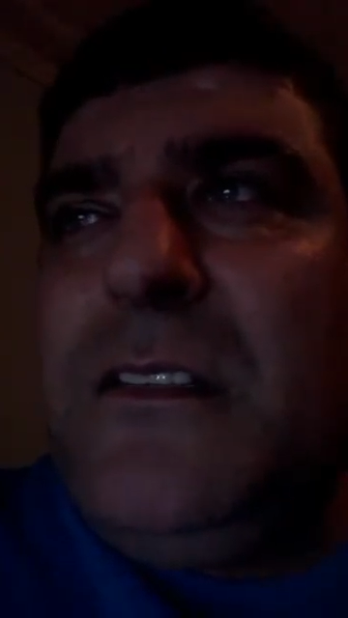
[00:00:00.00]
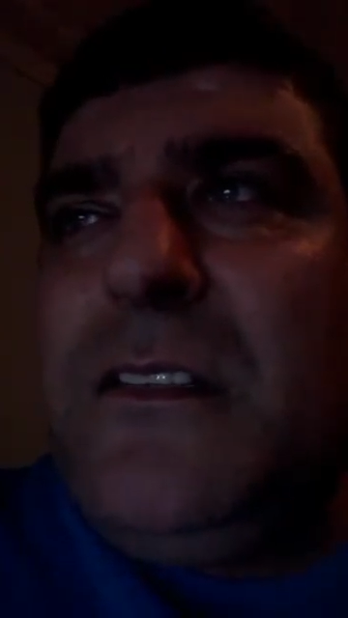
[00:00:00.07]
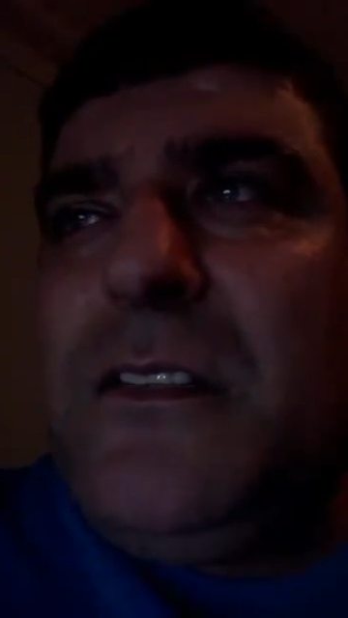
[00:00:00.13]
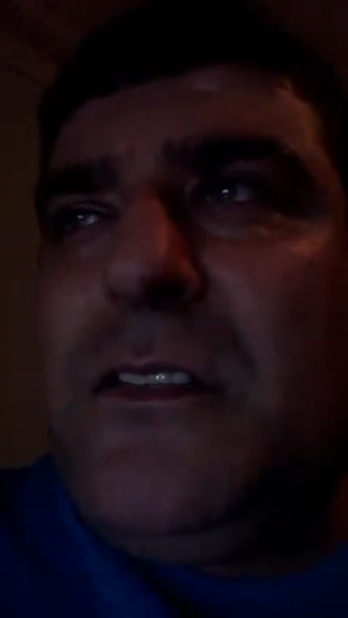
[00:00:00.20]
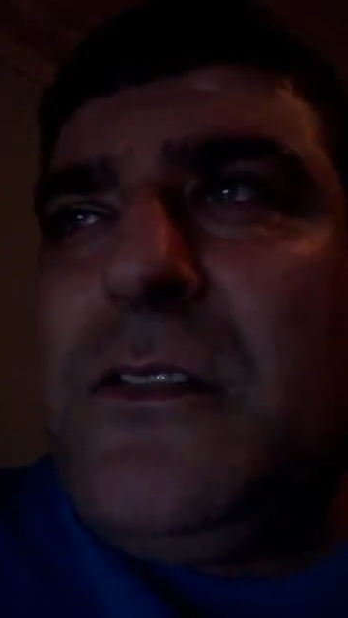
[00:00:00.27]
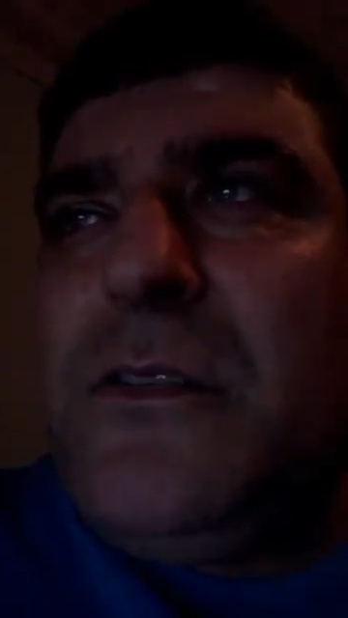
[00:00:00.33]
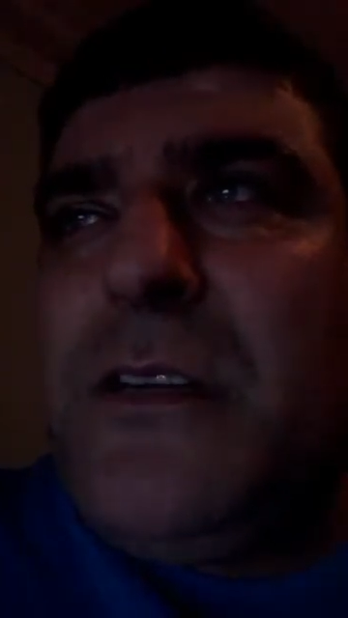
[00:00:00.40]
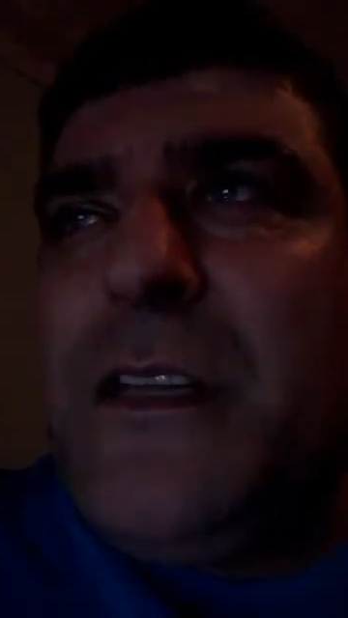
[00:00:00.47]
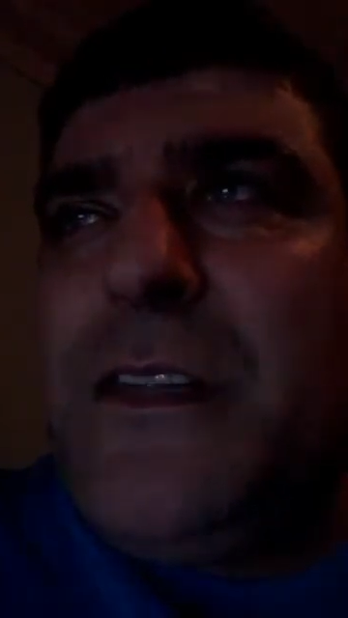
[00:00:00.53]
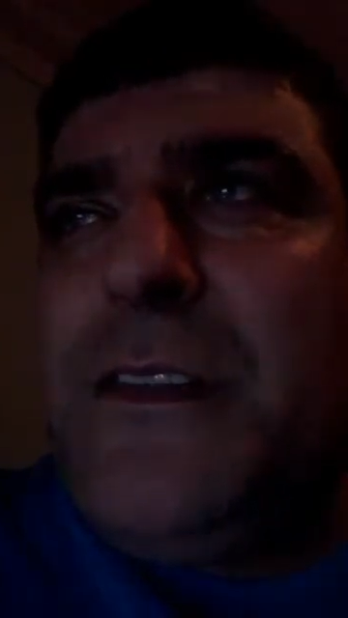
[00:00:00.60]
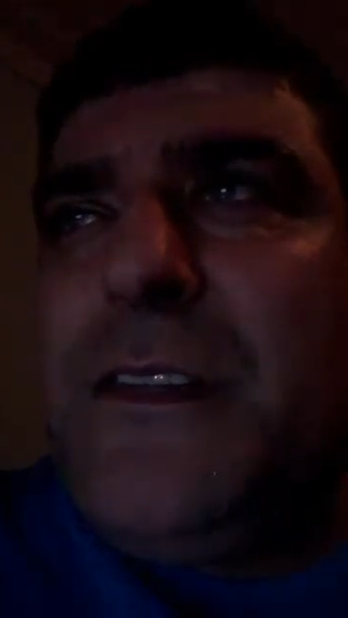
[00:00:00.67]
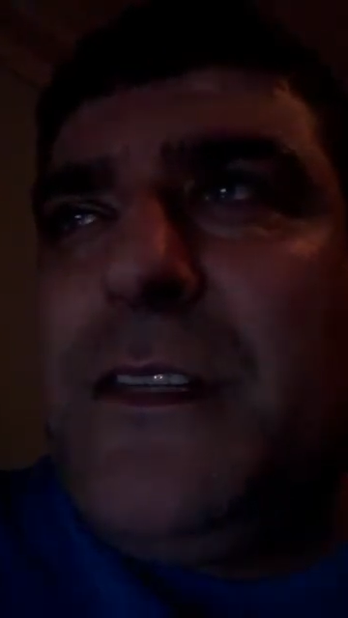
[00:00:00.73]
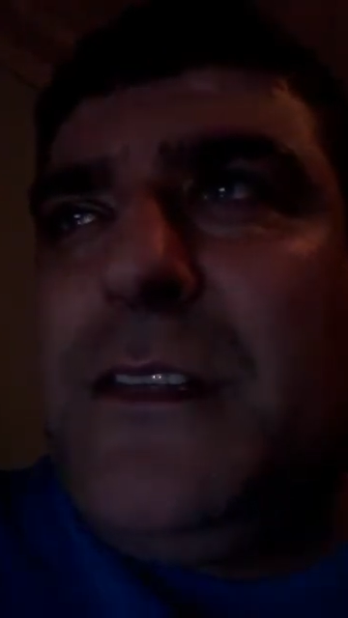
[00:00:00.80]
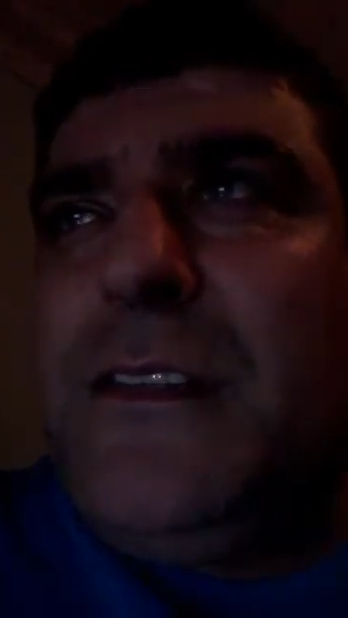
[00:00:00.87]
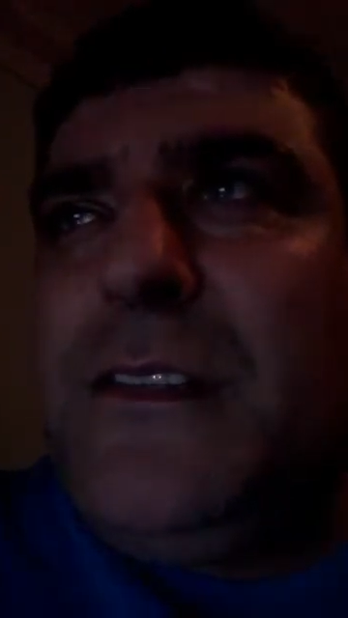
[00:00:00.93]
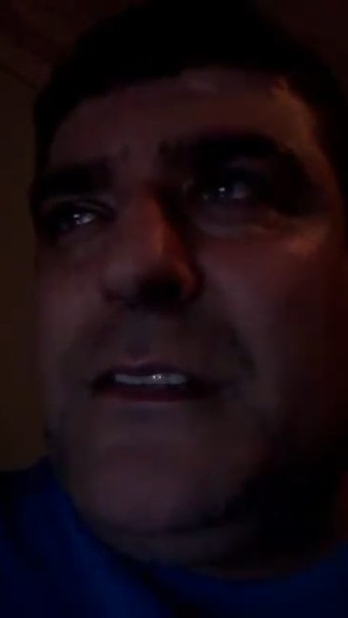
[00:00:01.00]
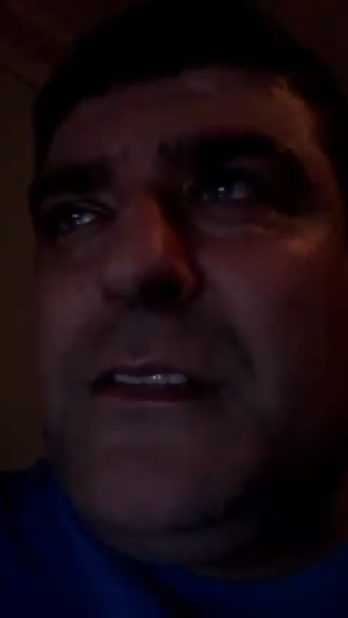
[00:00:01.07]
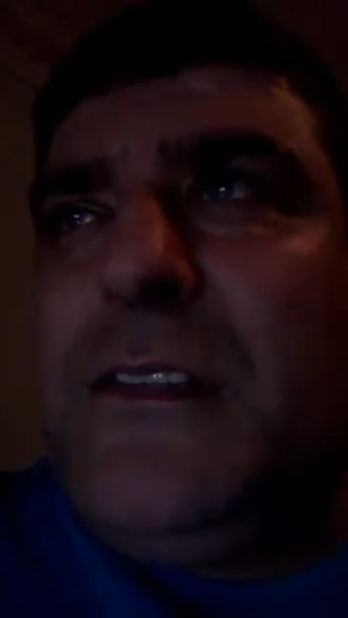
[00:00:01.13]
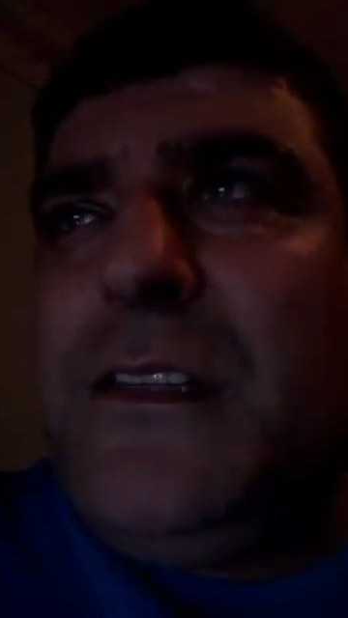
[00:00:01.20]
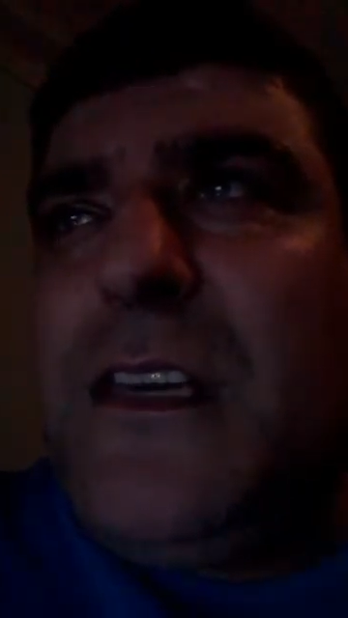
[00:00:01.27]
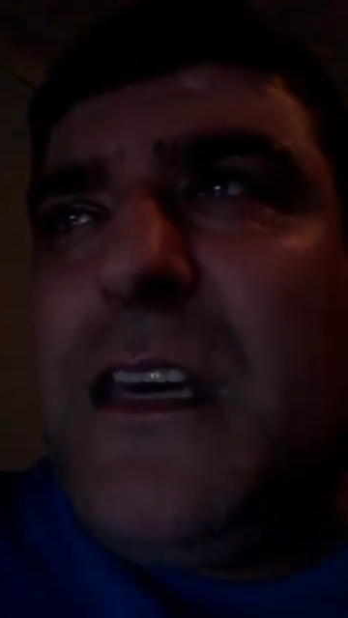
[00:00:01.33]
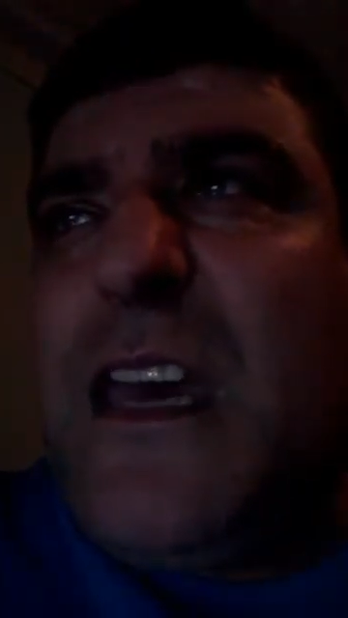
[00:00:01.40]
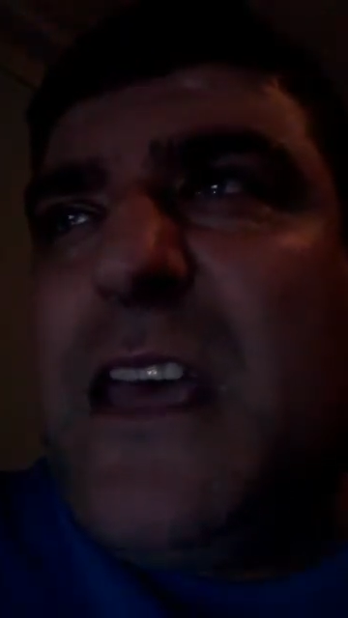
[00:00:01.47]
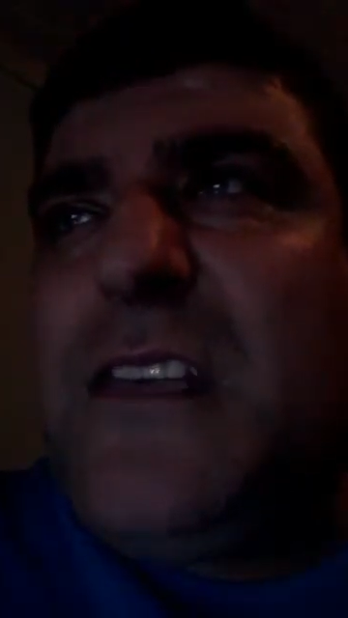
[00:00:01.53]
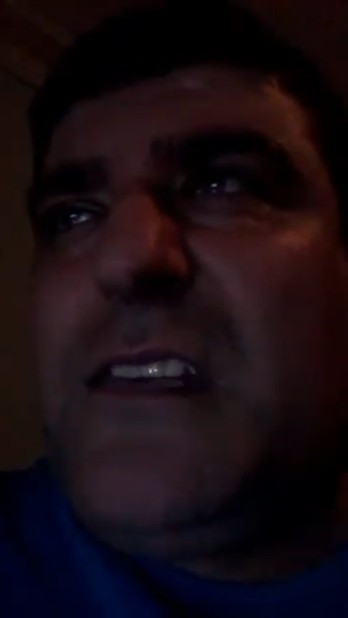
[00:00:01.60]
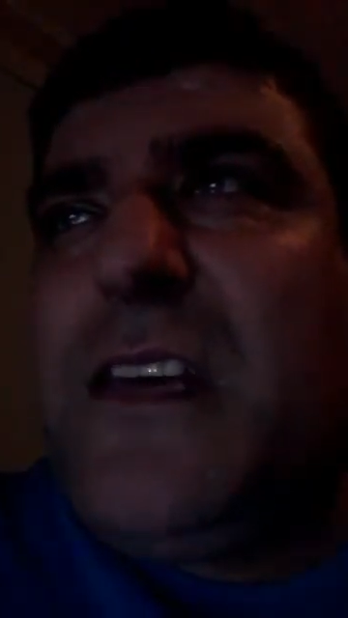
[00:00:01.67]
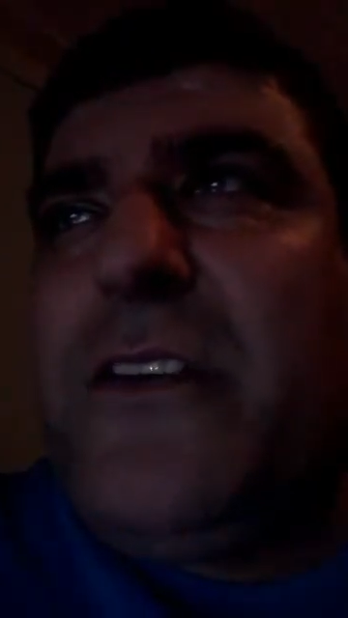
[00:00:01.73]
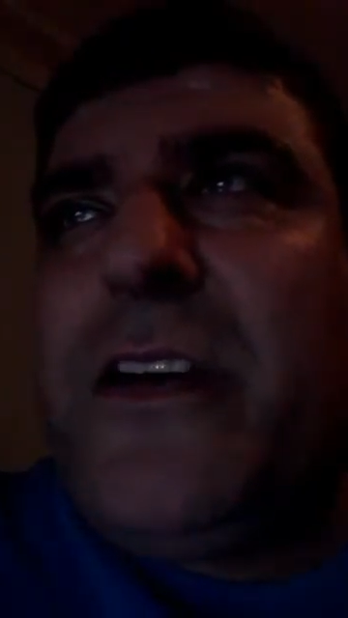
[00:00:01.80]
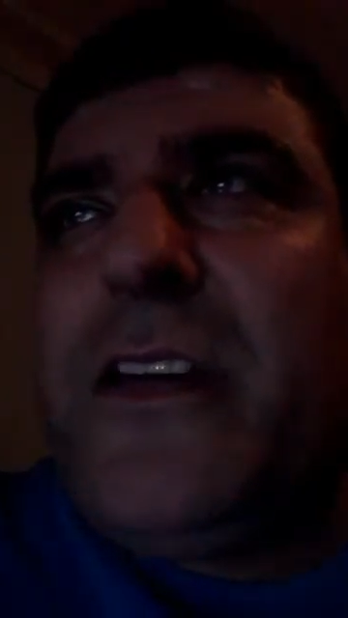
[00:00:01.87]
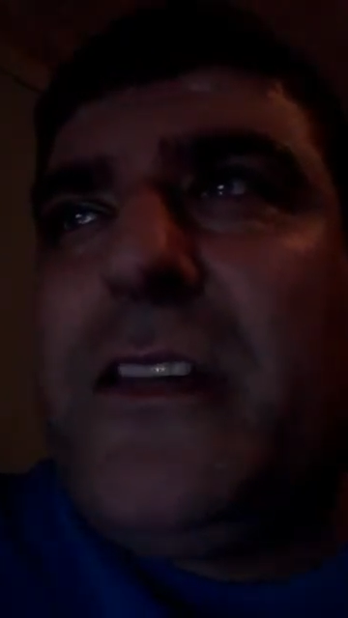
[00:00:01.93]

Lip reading: other things. SAI